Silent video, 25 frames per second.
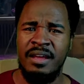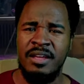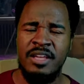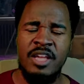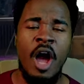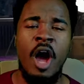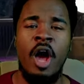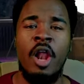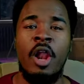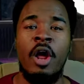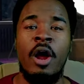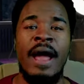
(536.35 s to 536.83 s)

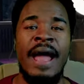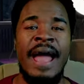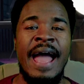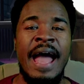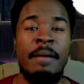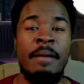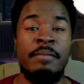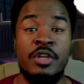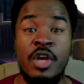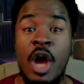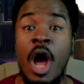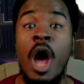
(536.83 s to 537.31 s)
Y'all
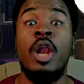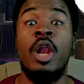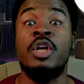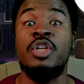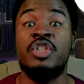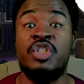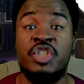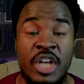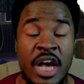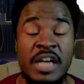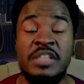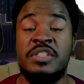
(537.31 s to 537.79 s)

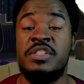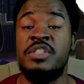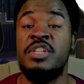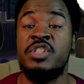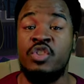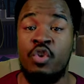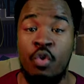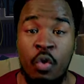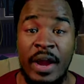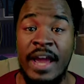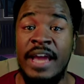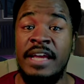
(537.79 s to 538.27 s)
are just
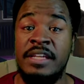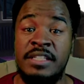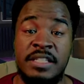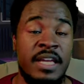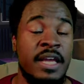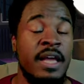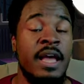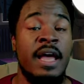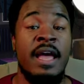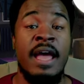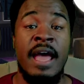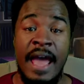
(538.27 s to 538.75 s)
as
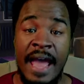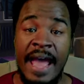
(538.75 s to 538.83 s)
crazy